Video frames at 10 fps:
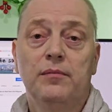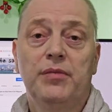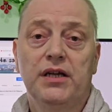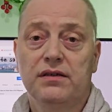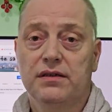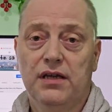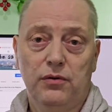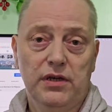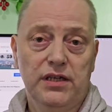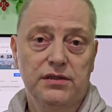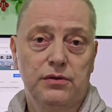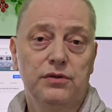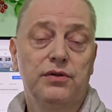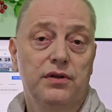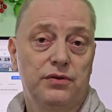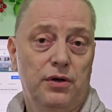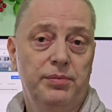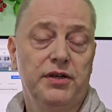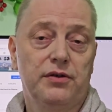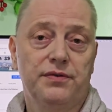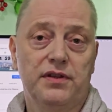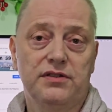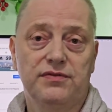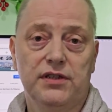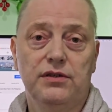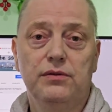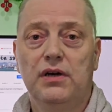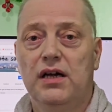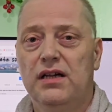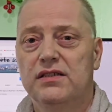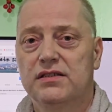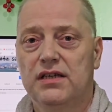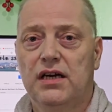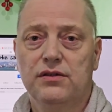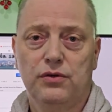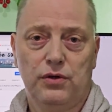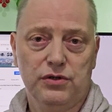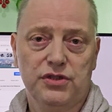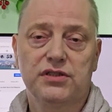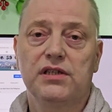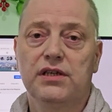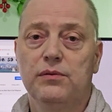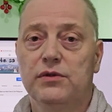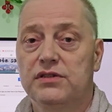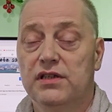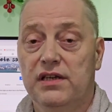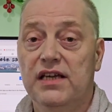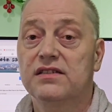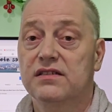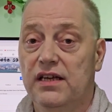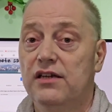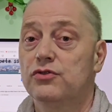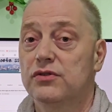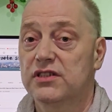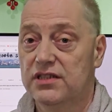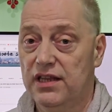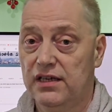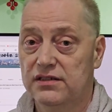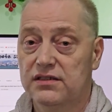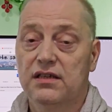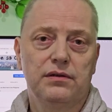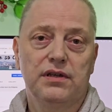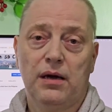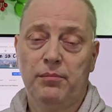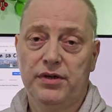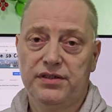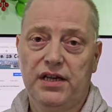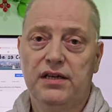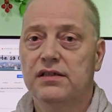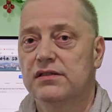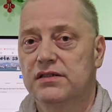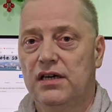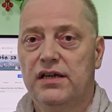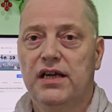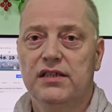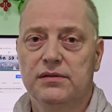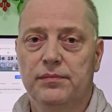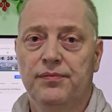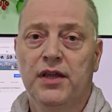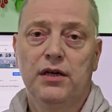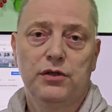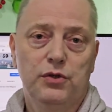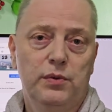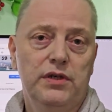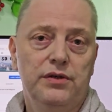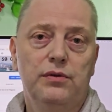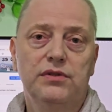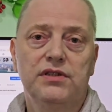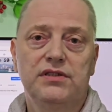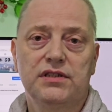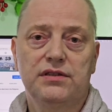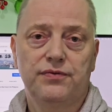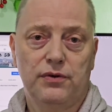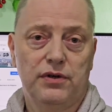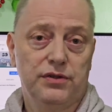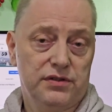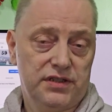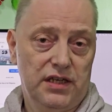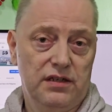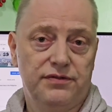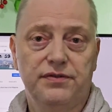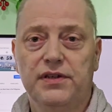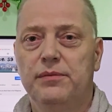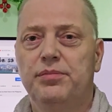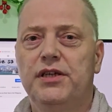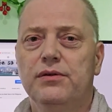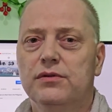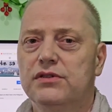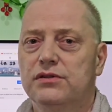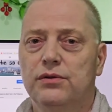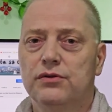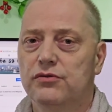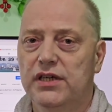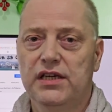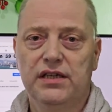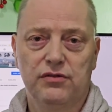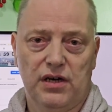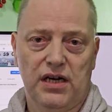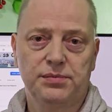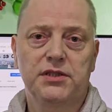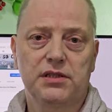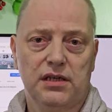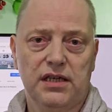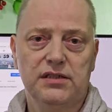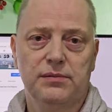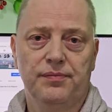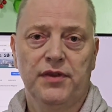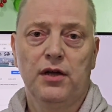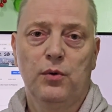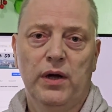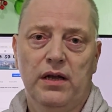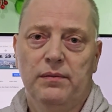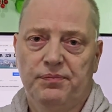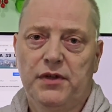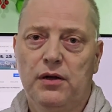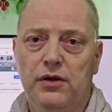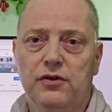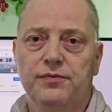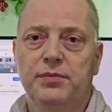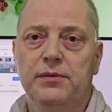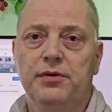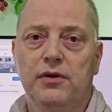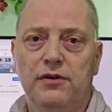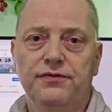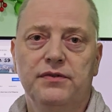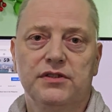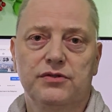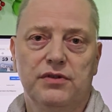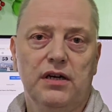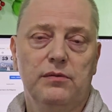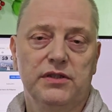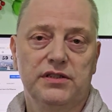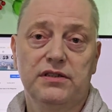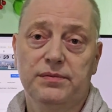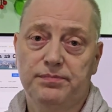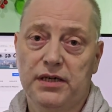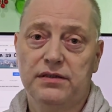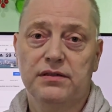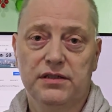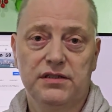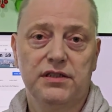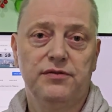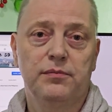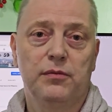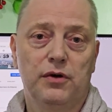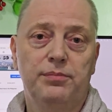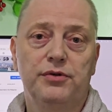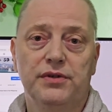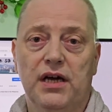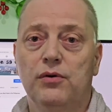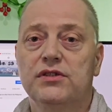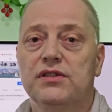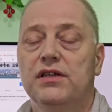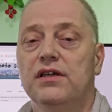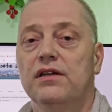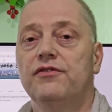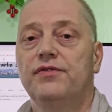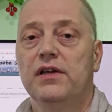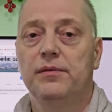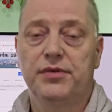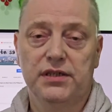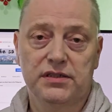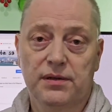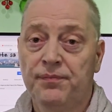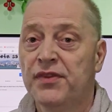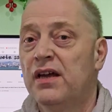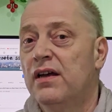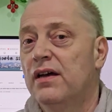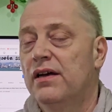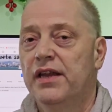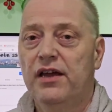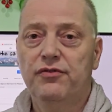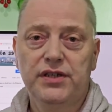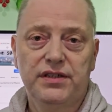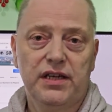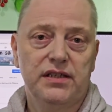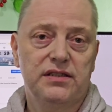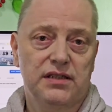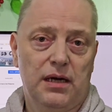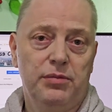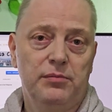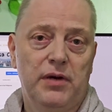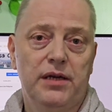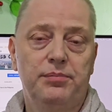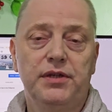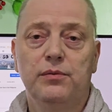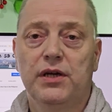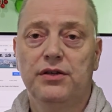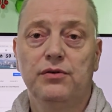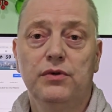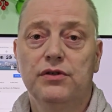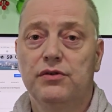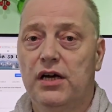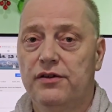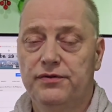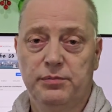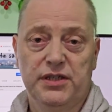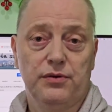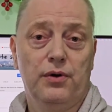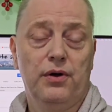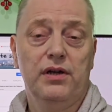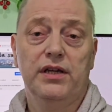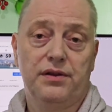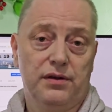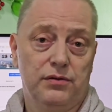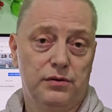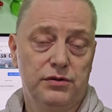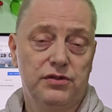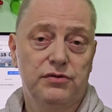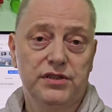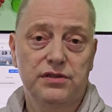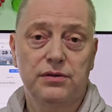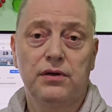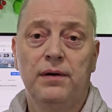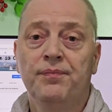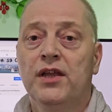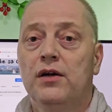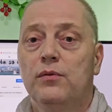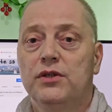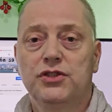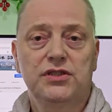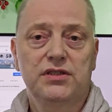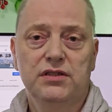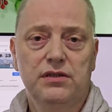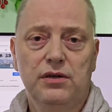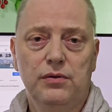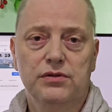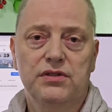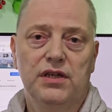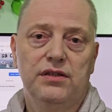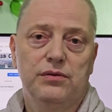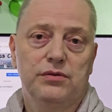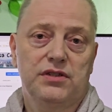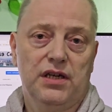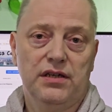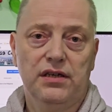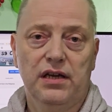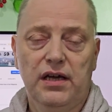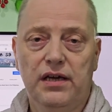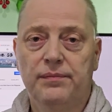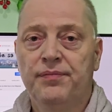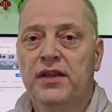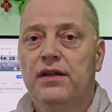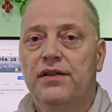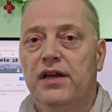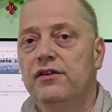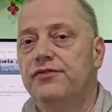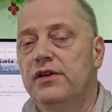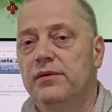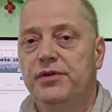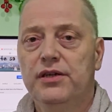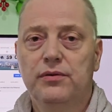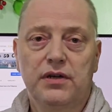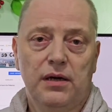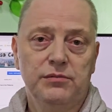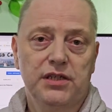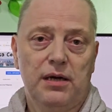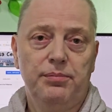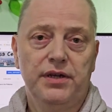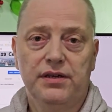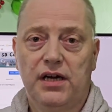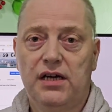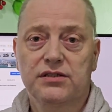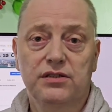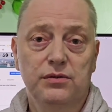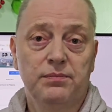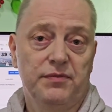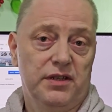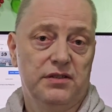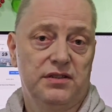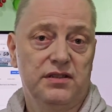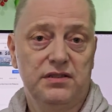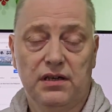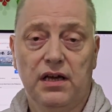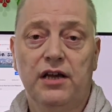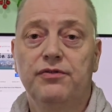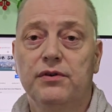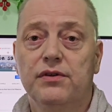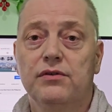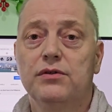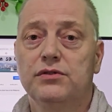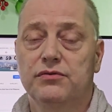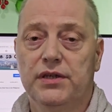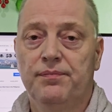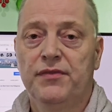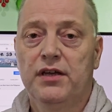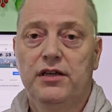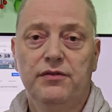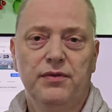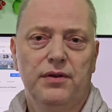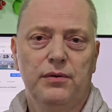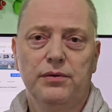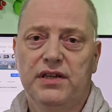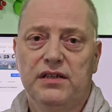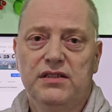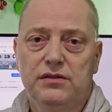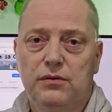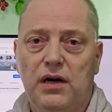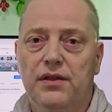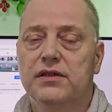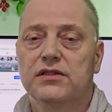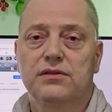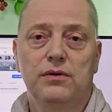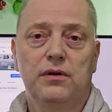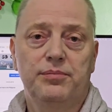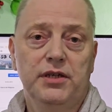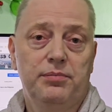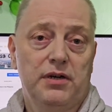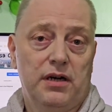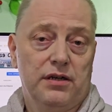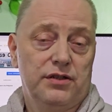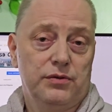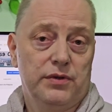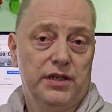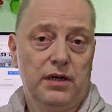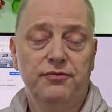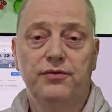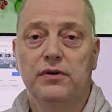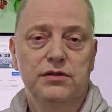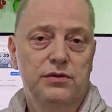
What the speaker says: But now let's go to the topic of this video. I'll start cautiously with the less dangerous things. Number 10, sarcasm. You will notice it for yourself. Filipinos don't really grasp sarcasm. Well, a lot of people often struggle with it, but it's even more pronounced here in the Philippines. An everyday example might be when you arrive a bit early at the grocery store, which is still closed, and you stand in line. Then a Filipino comes up and asks you, "Is this a line for the grocery?" Even though there is no other store people are queuing up for.